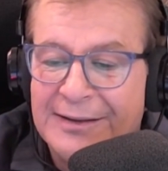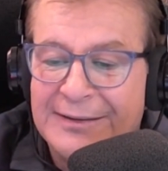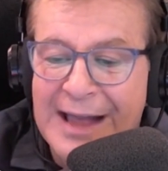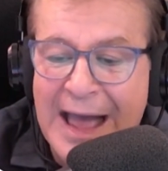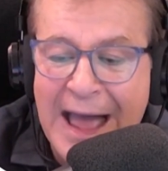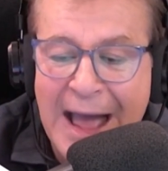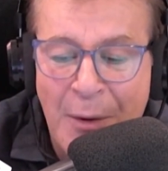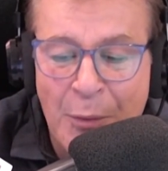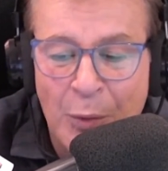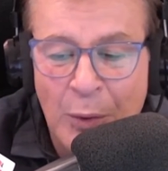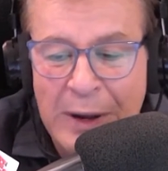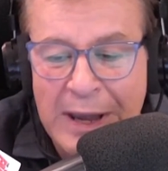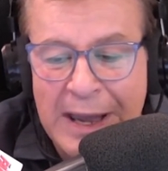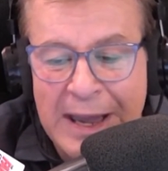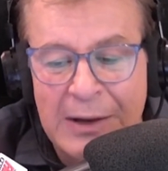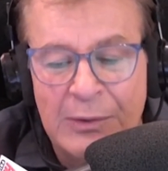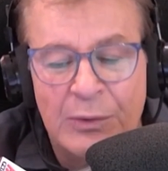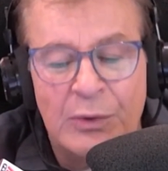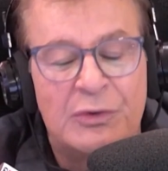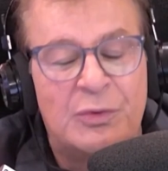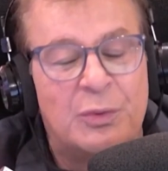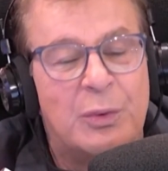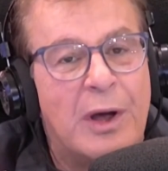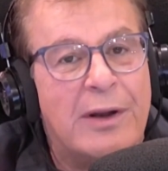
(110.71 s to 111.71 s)
That
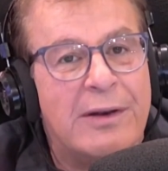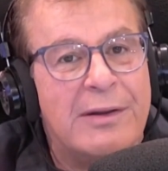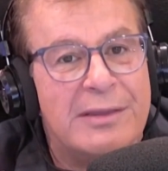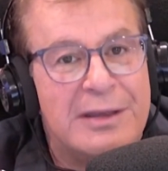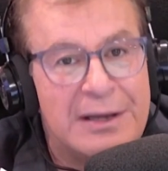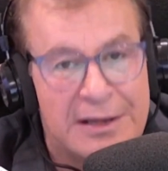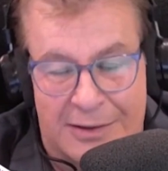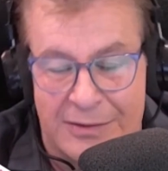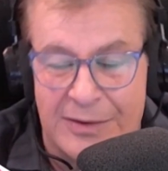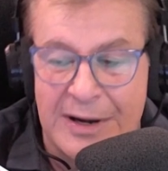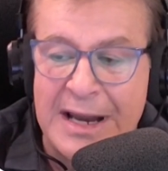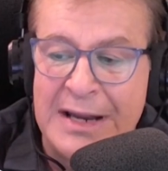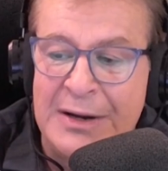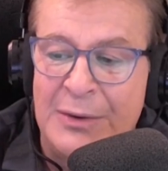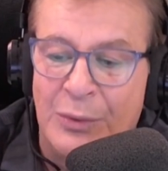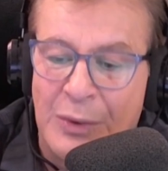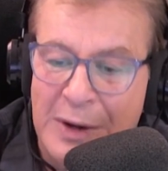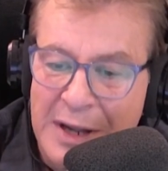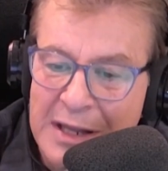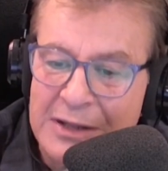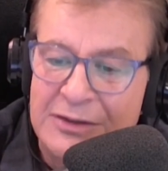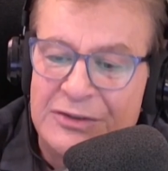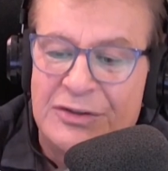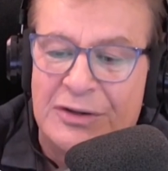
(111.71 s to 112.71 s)
win was one of the great
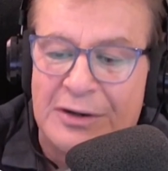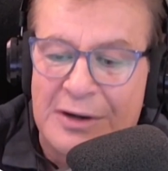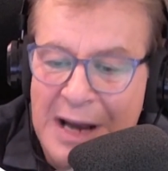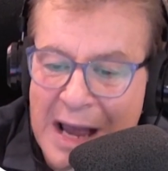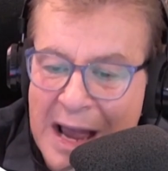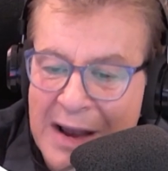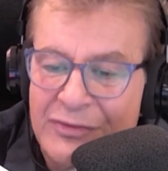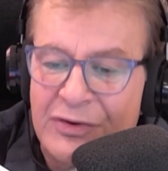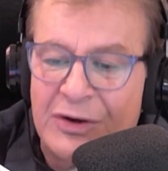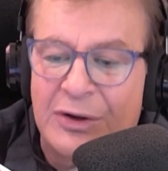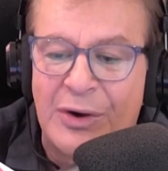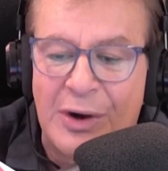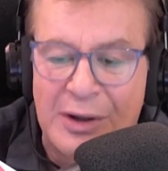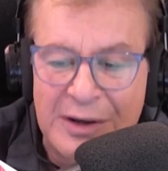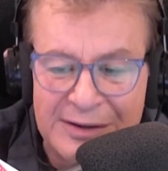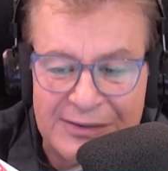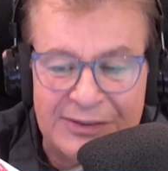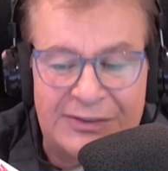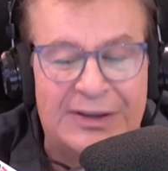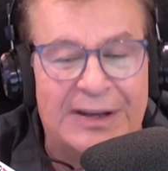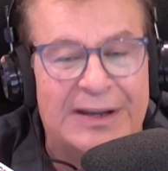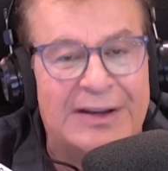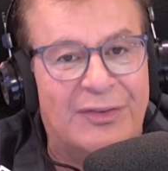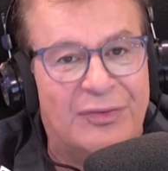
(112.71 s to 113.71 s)
wins you're ever going to
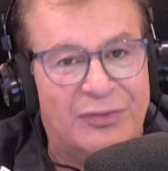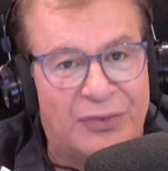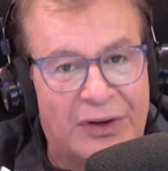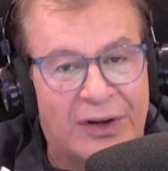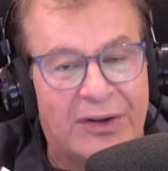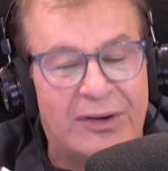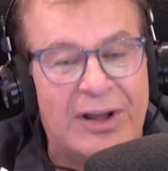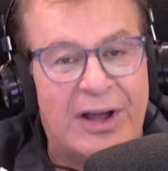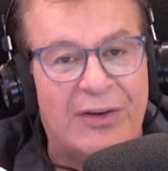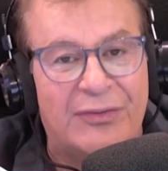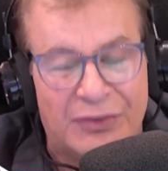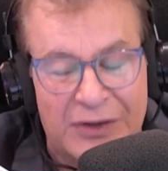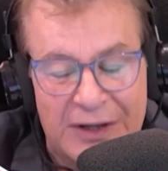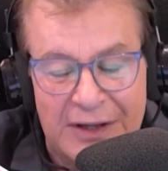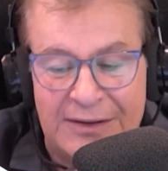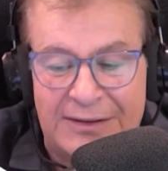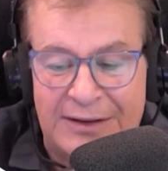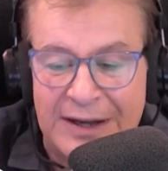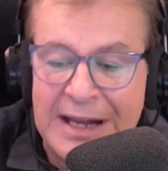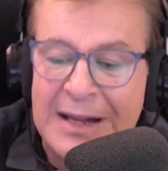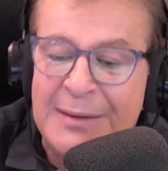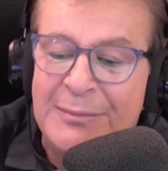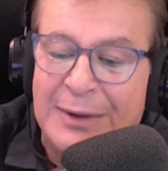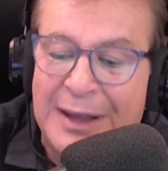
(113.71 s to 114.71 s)
see a Philadelphia
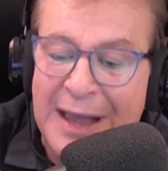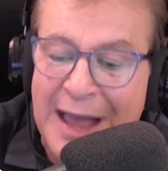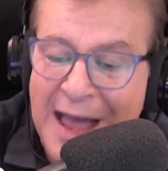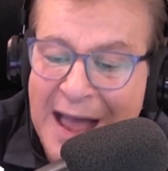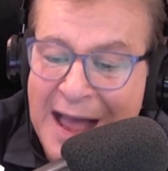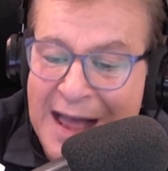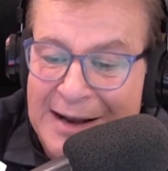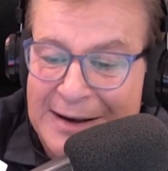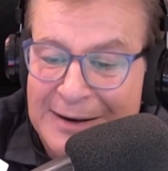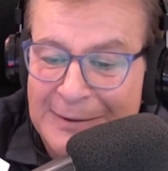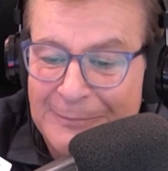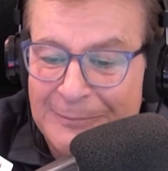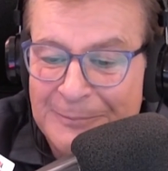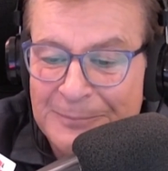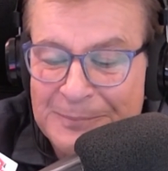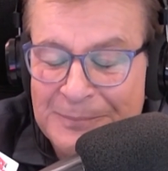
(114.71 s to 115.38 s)
team get.